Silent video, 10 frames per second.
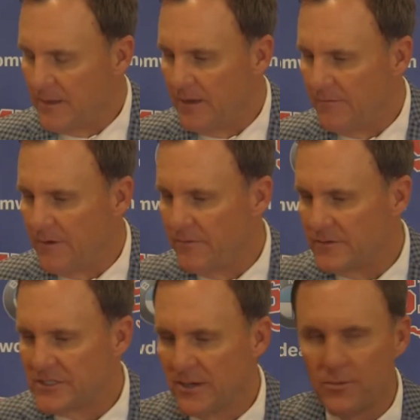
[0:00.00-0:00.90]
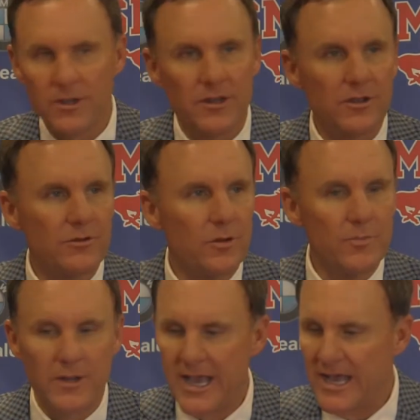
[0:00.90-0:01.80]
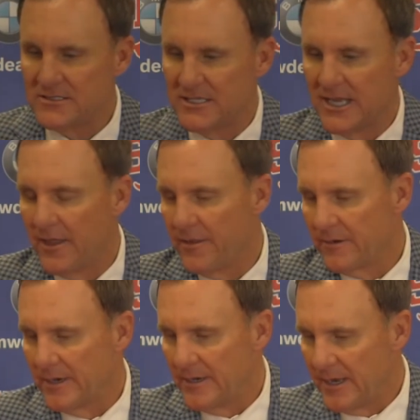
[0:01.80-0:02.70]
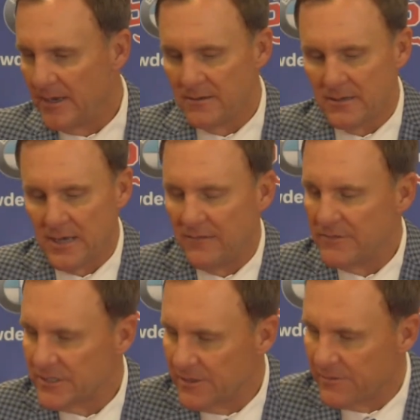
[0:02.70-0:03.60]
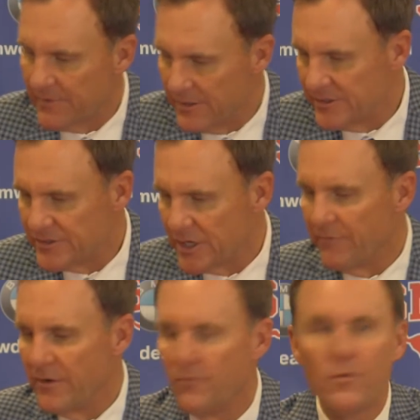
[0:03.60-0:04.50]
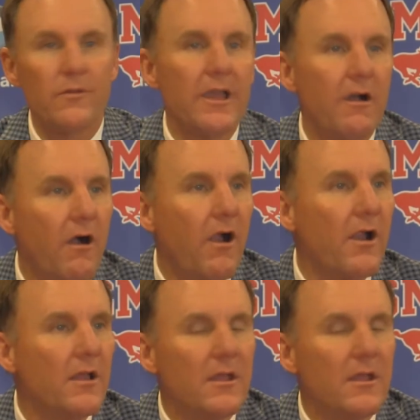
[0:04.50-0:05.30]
of, of assembling a good group of guys together, and, and obviously they're very deserving of where they are.